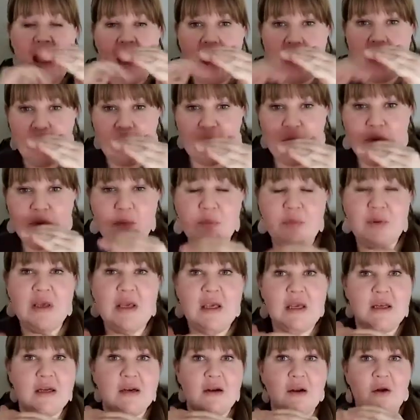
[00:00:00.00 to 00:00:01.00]
And we
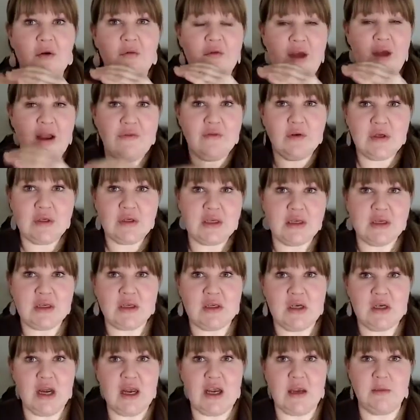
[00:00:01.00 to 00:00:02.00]
repeat 5 or
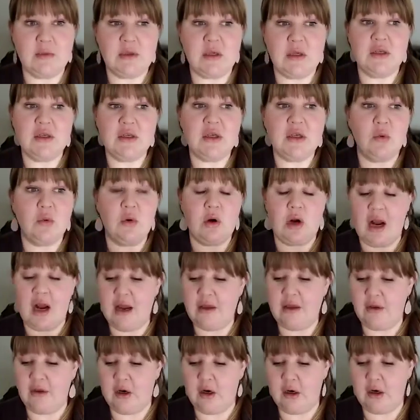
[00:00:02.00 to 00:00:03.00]
6 times until we're
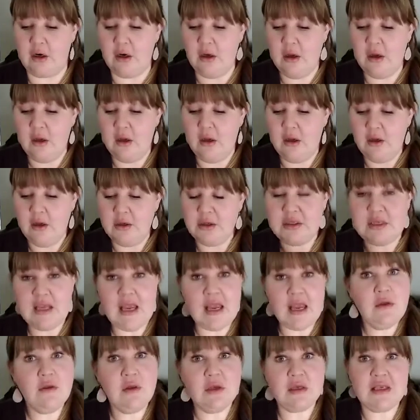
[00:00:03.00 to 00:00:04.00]
either
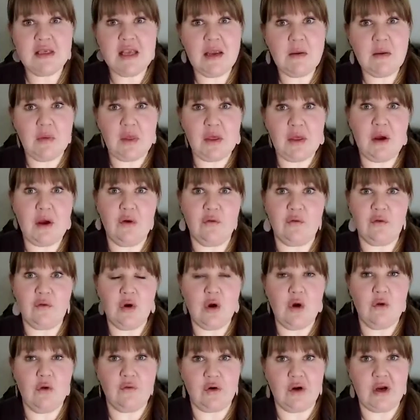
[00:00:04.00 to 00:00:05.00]
saying the same thing over
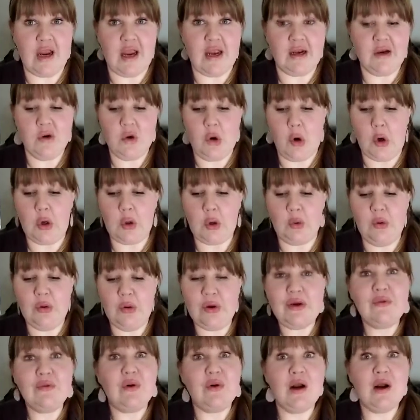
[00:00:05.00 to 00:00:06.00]
and over again, or
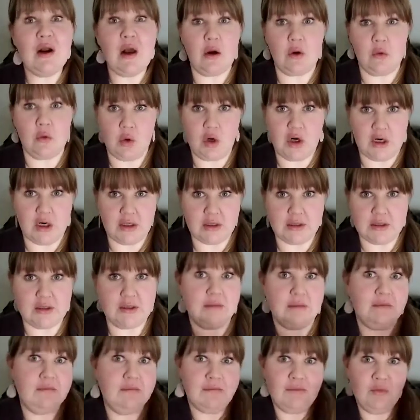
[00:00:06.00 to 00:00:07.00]
we run out of
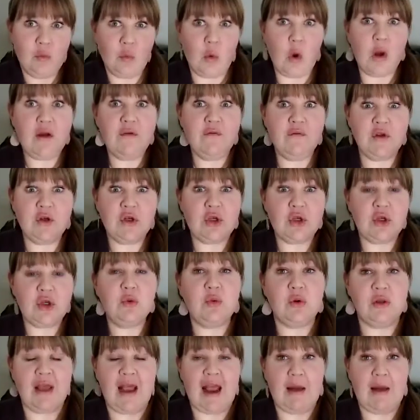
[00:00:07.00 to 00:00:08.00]
words. One of the
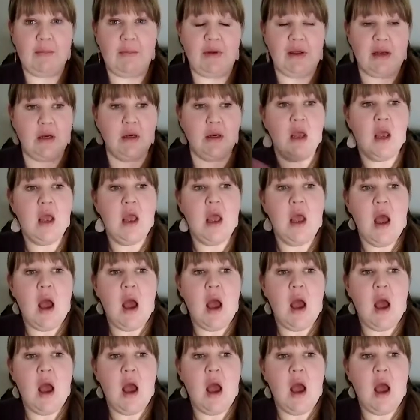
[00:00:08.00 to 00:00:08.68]
two will happen.